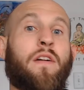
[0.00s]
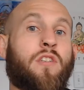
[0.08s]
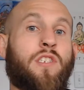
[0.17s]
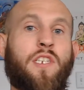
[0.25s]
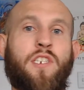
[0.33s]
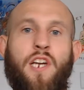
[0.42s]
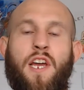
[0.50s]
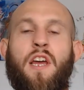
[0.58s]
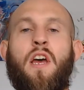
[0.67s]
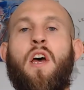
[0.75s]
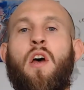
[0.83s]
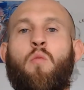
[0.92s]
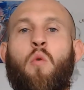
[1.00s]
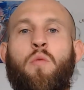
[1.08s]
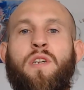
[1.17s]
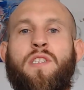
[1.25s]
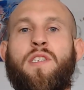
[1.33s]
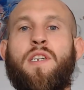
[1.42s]
TJ? Will
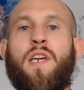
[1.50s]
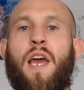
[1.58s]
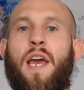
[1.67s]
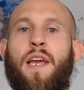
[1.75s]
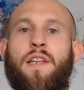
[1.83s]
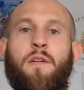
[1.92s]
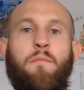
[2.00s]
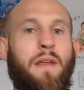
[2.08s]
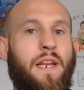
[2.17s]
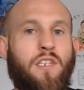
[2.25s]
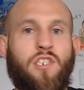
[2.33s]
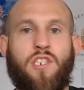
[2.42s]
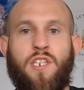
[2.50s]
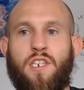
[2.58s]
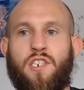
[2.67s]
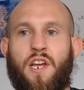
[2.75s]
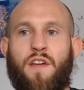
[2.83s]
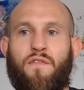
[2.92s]
we see a diminished
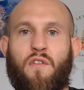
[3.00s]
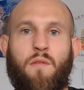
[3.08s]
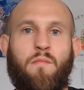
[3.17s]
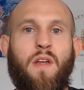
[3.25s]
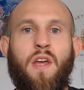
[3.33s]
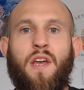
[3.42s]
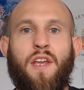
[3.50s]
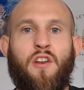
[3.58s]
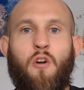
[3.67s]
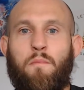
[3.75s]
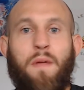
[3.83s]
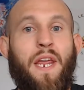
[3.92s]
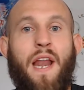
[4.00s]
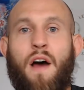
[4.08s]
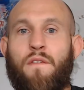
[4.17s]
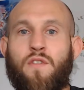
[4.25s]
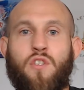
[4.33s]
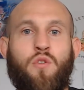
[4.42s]
TJ from, you know, being
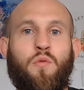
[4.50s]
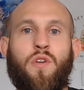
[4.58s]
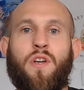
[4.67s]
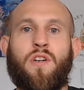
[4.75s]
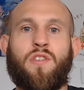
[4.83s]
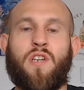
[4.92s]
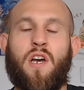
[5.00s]
out for 2 years?